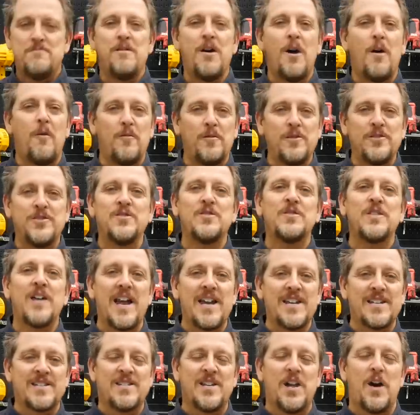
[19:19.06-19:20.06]
but would you
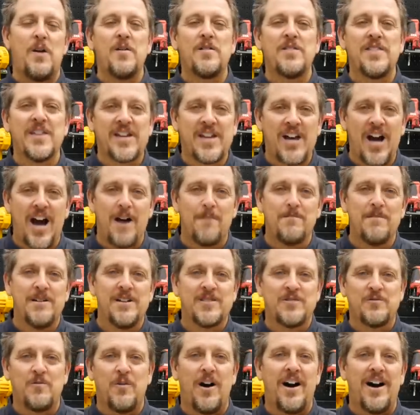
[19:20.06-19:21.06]
let us know in the
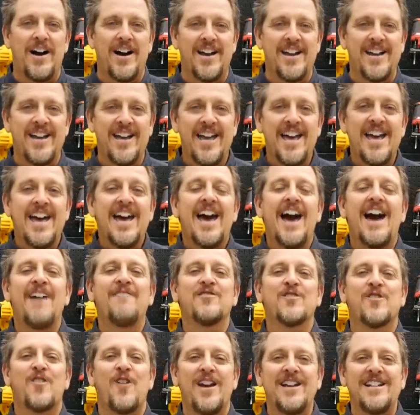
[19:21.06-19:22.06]
comments why? Have
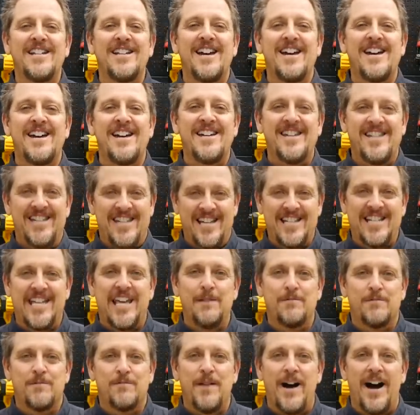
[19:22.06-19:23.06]
a great day and
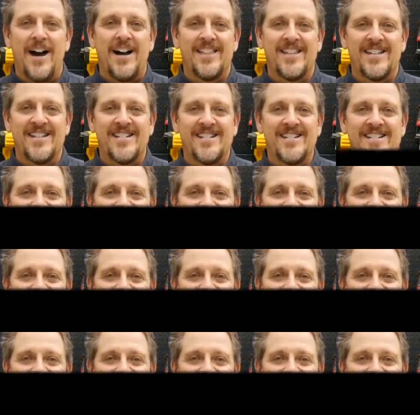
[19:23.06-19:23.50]
keep smiling.